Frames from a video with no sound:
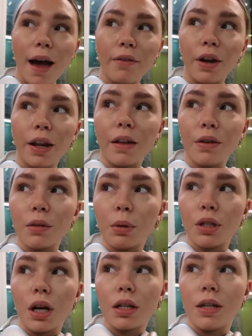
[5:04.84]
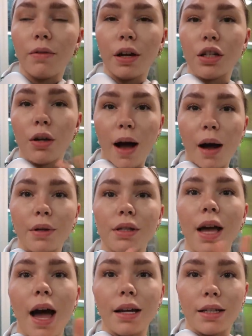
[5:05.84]
I felt like that was a productive like 2 hours
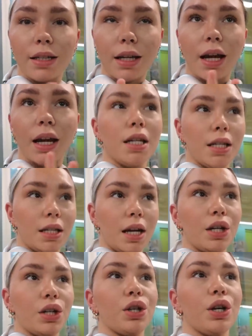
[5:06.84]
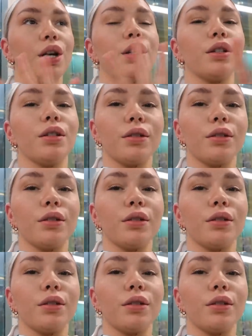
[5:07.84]
editing, dissertation,